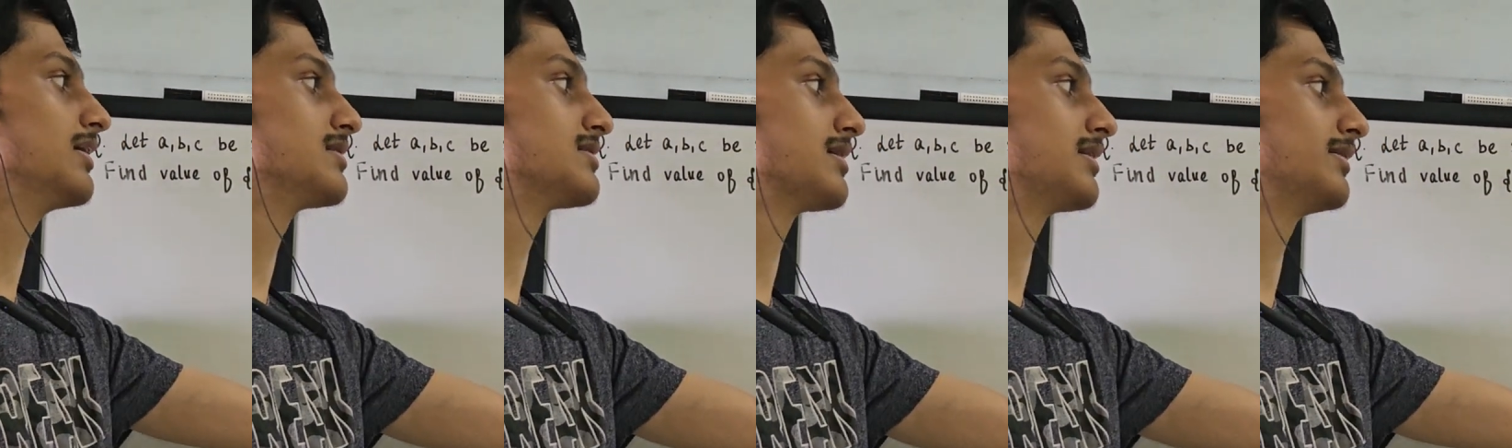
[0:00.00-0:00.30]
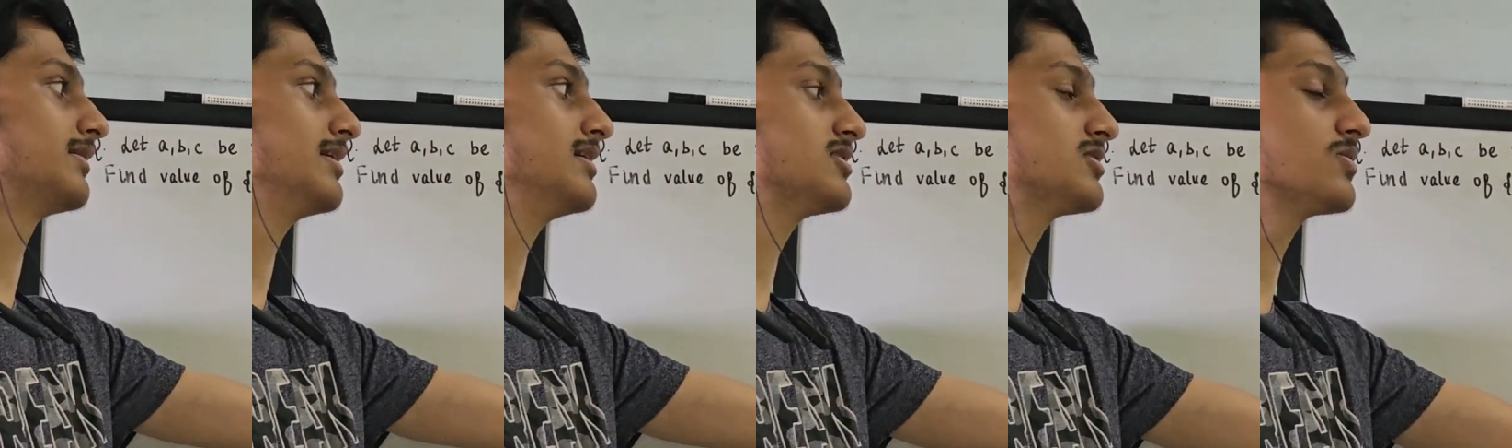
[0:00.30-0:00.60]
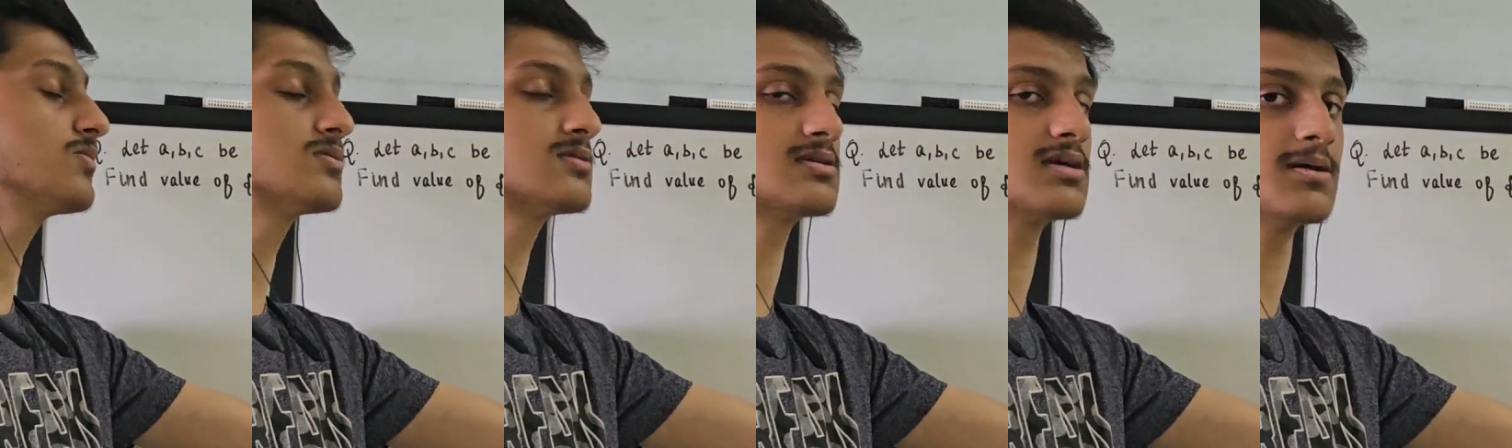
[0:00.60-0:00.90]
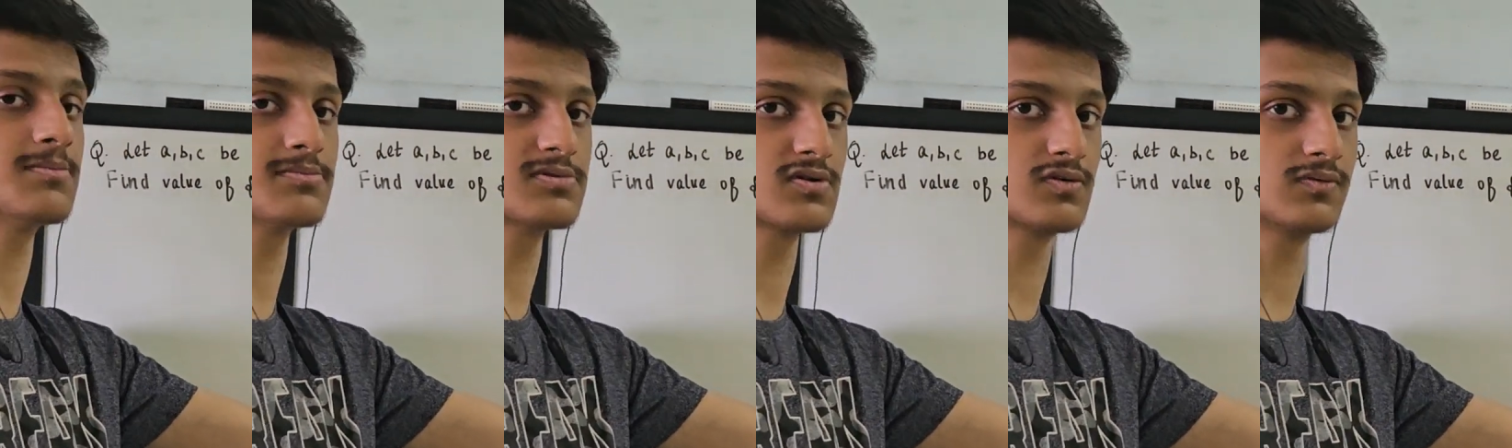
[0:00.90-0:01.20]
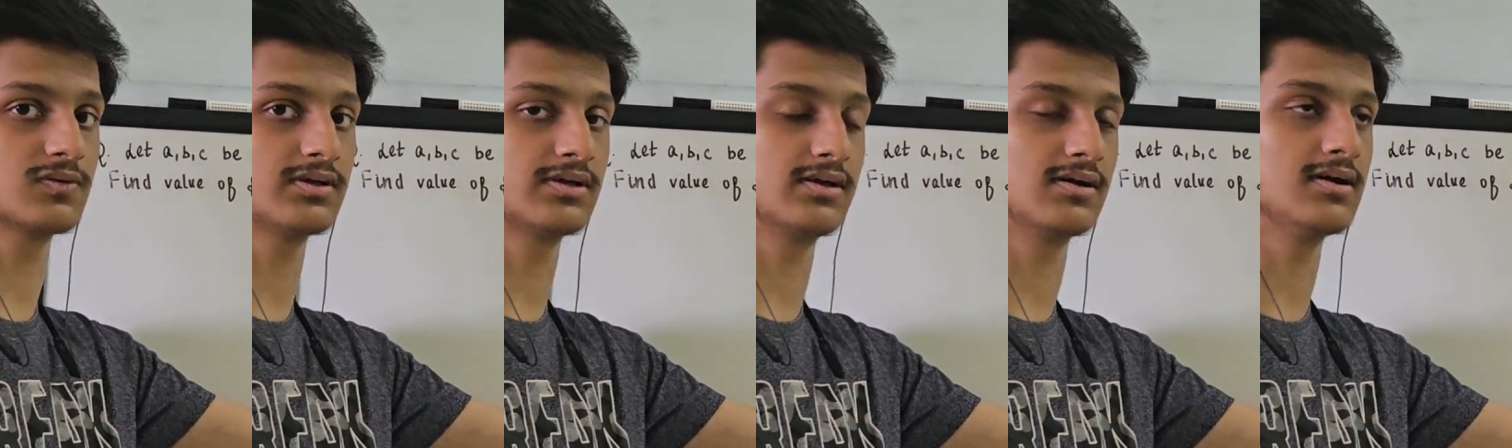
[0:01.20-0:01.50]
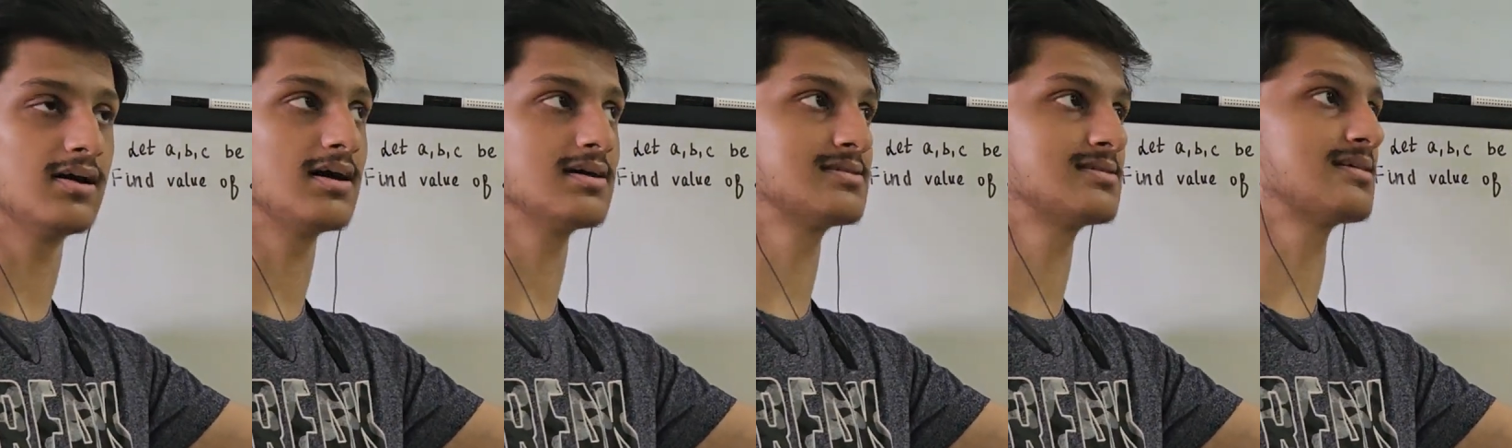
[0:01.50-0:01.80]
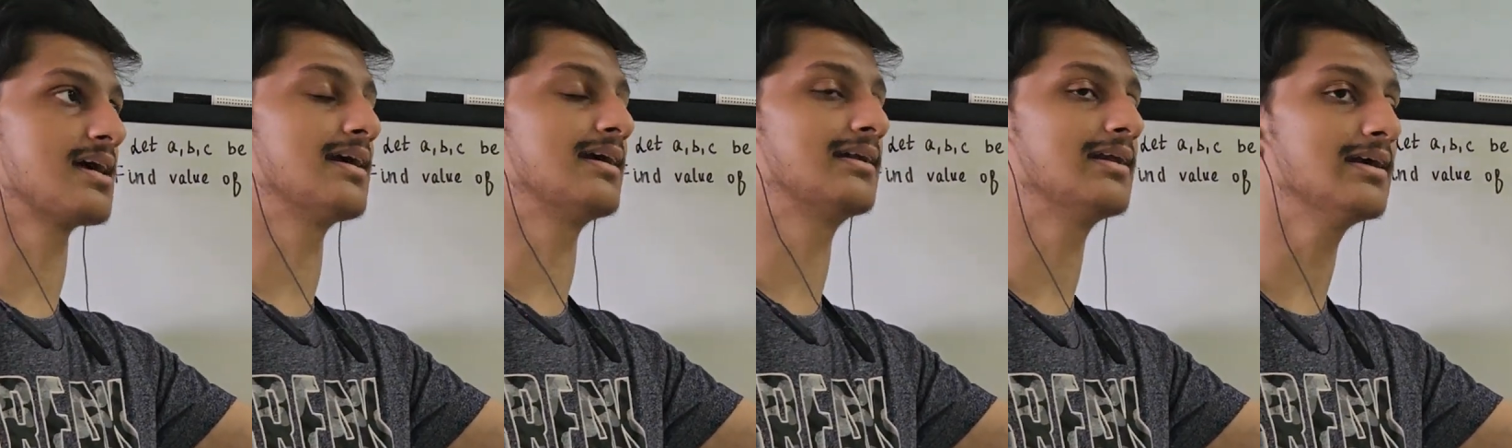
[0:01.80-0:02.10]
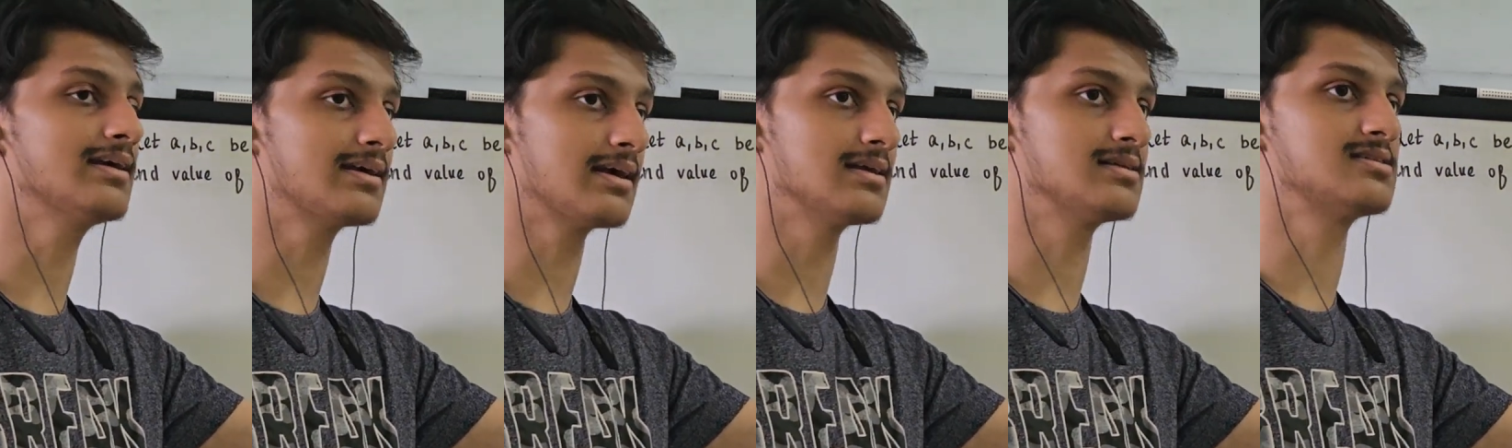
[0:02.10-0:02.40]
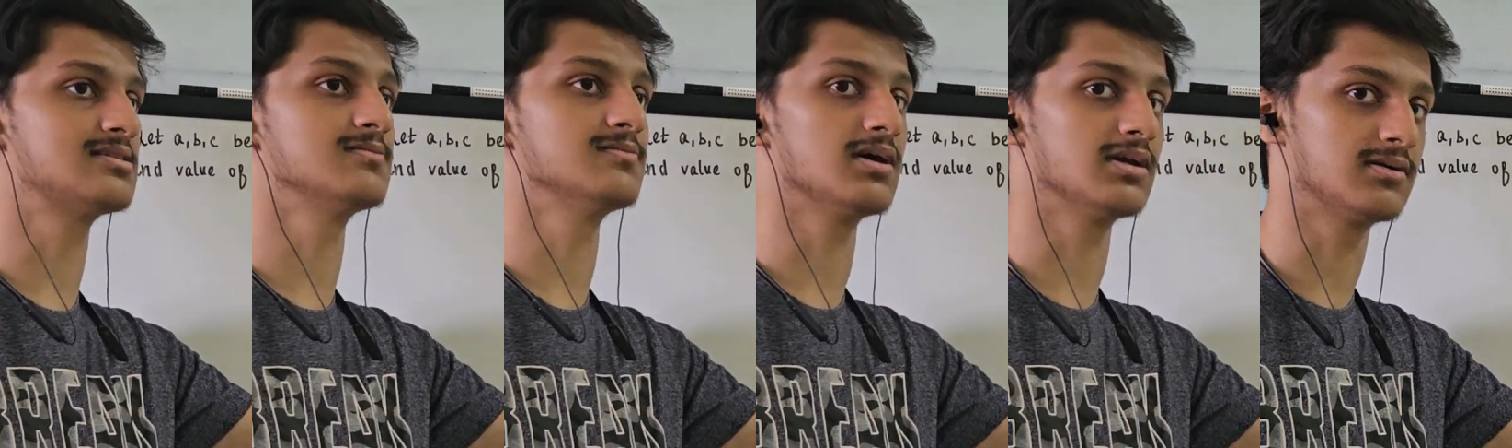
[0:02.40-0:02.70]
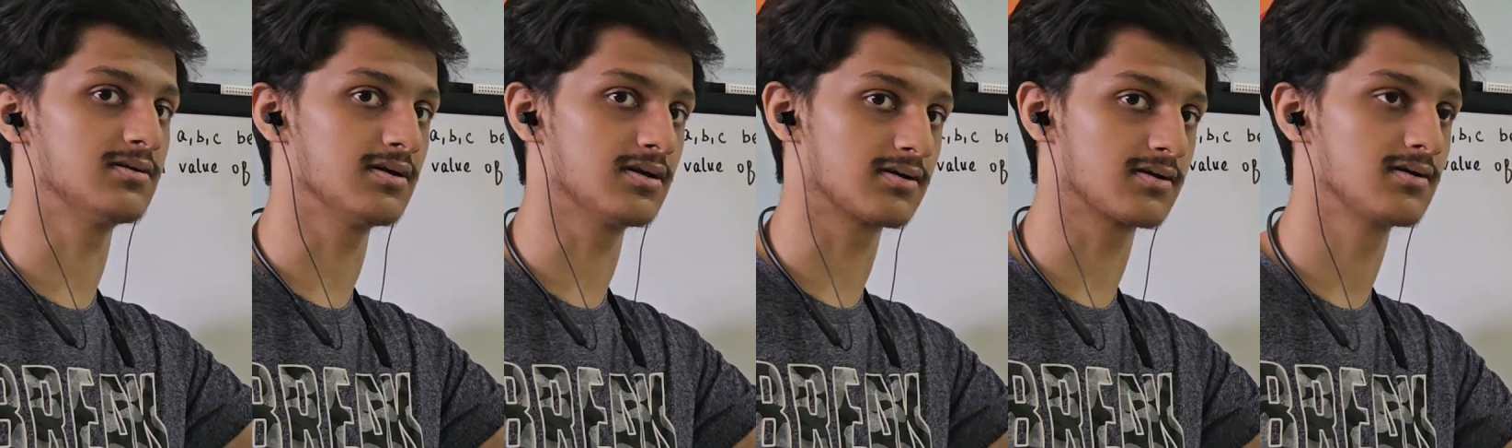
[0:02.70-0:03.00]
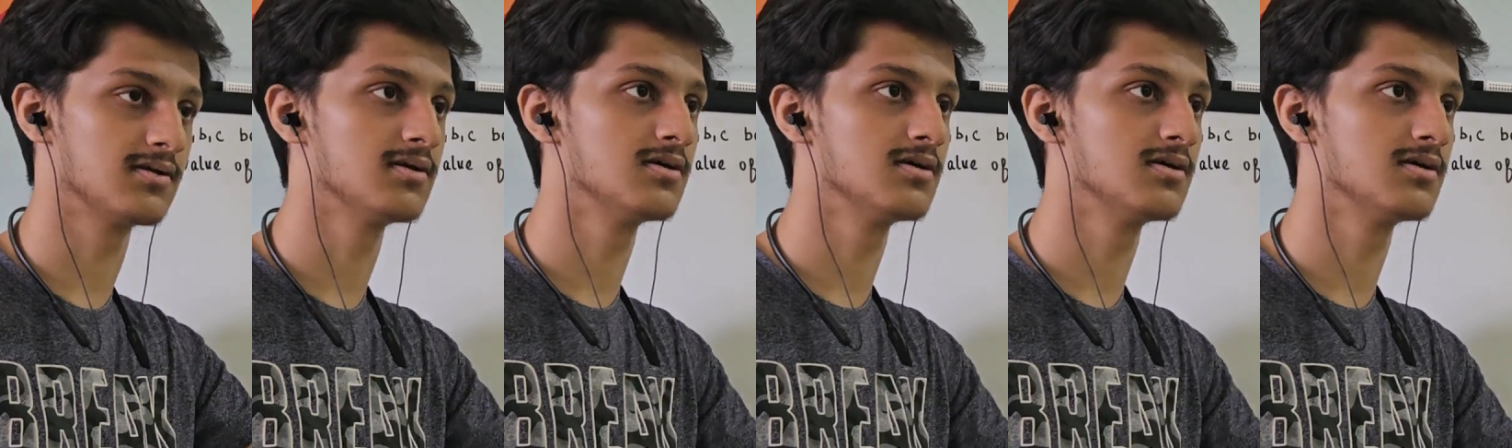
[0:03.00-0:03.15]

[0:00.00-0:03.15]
is that these two sums over here are cyclic and symmetric.